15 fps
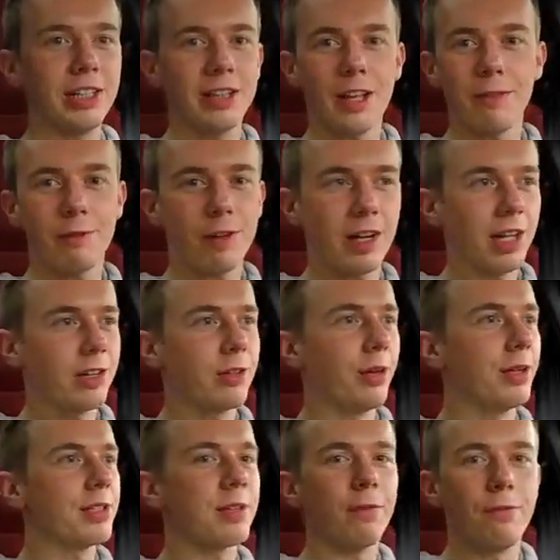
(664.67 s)
Don't forget to
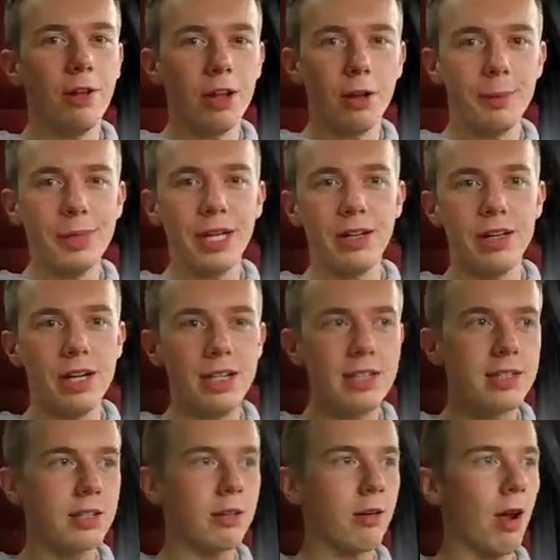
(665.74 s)
also follow me on
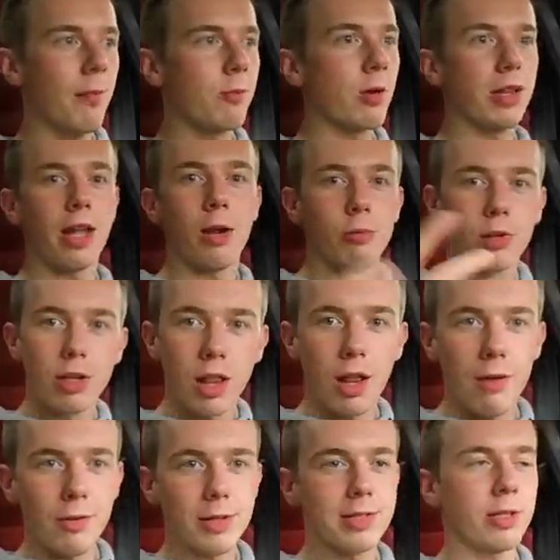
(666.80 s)
Instagram. What I would
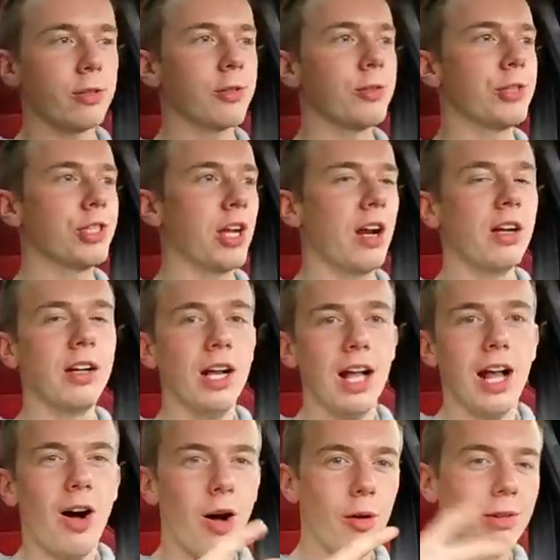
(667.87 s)
love also to share
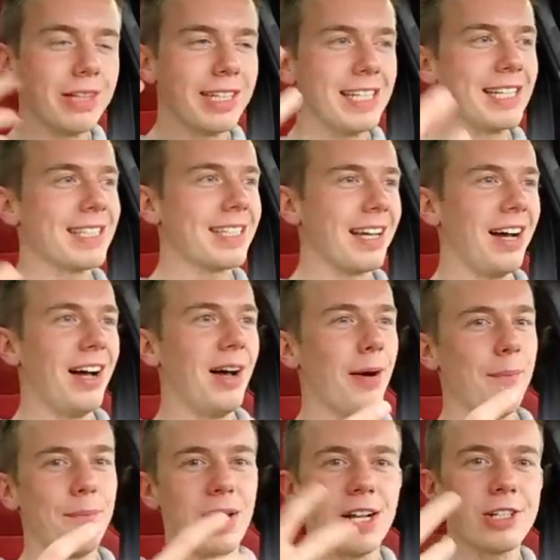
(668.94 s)
all these
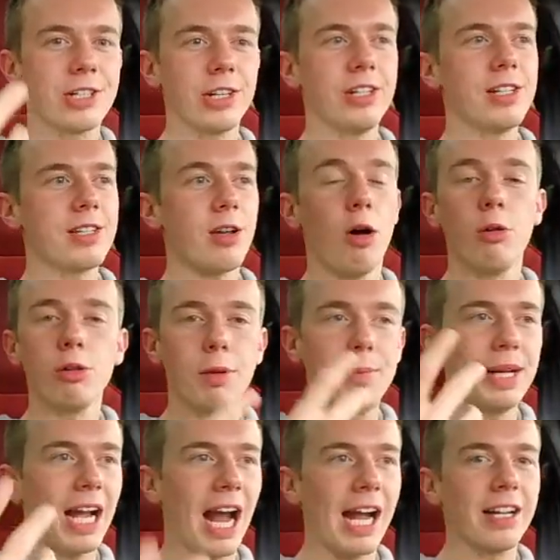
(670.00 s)
pictures, all the
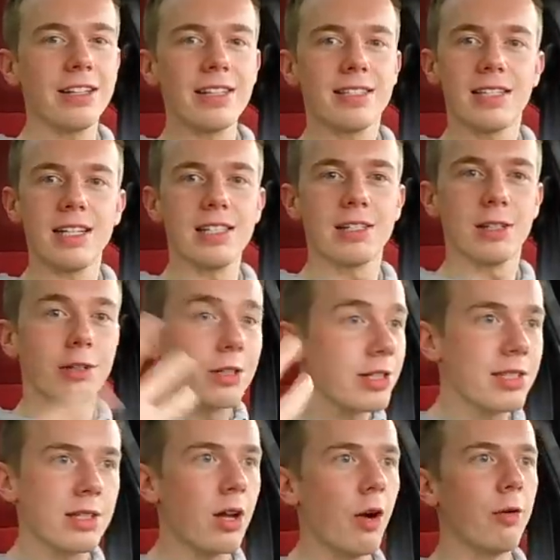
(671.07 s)
behind the scenes, all the
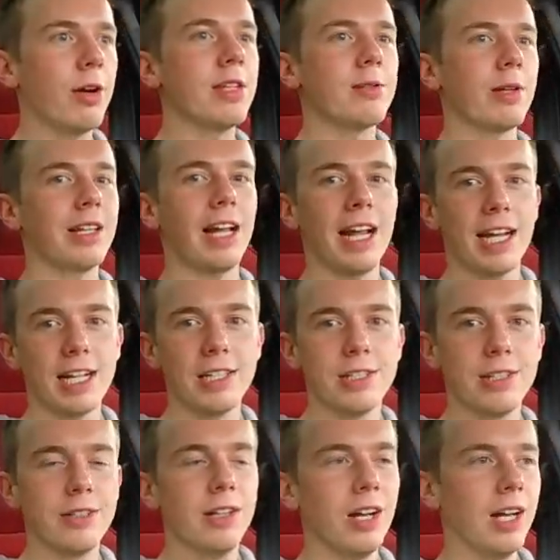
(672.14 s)
stories, what I can
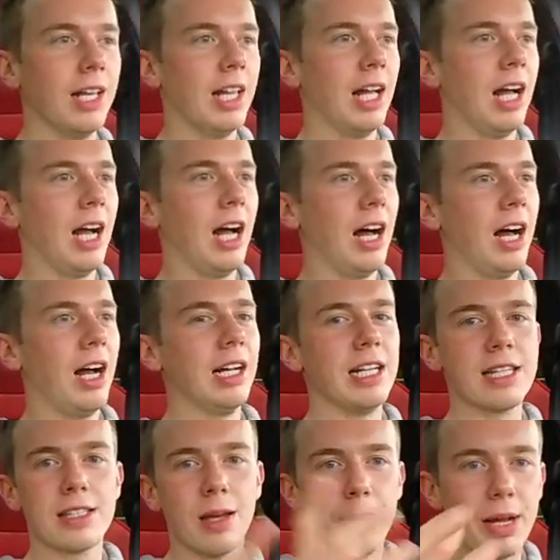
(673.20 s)
do in
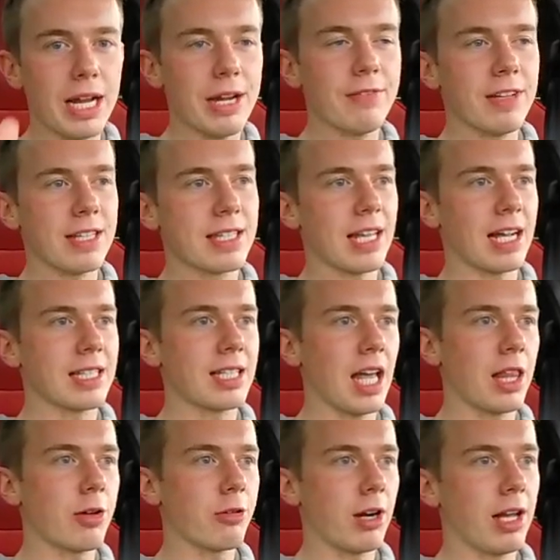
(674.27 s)
some events,
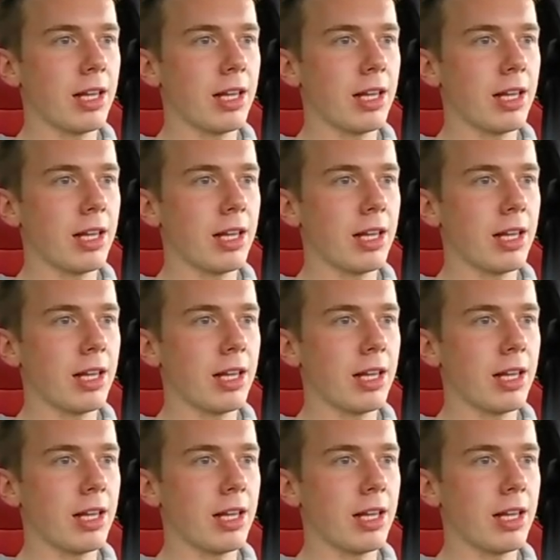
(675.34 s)
etc.